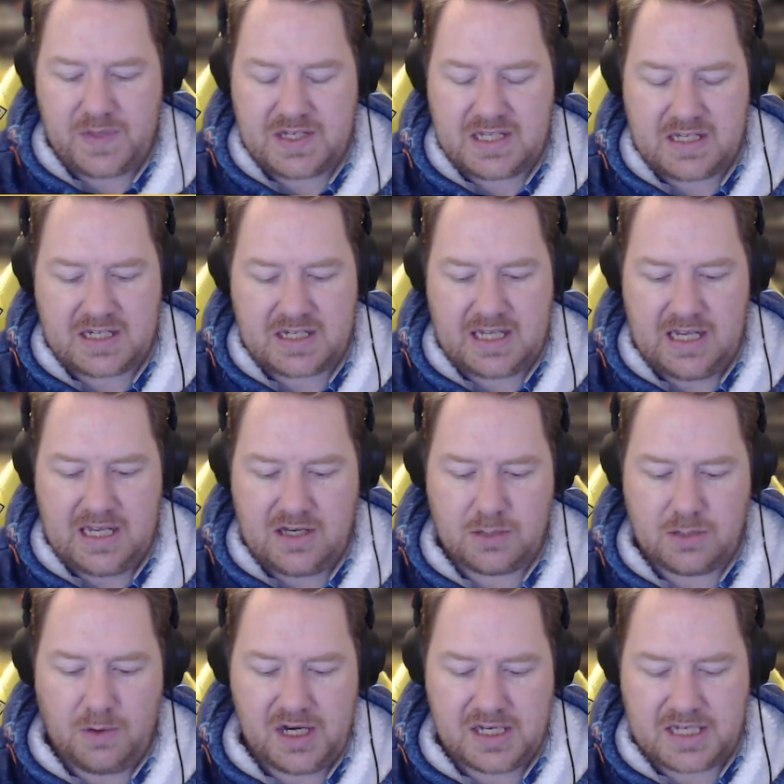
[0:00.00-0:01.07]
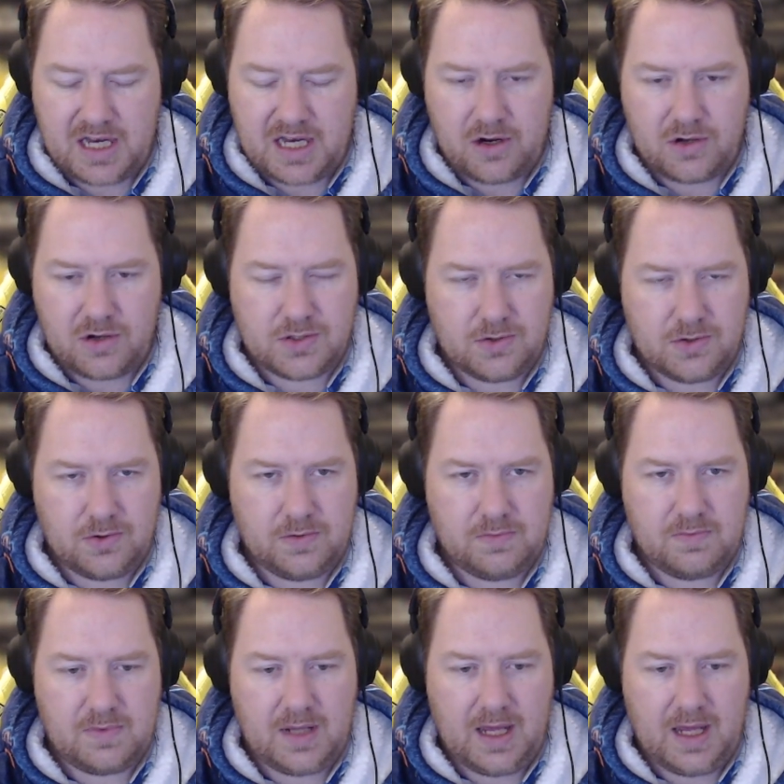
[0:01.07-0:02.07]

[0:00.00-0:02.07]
This is akin to what Nintendo do,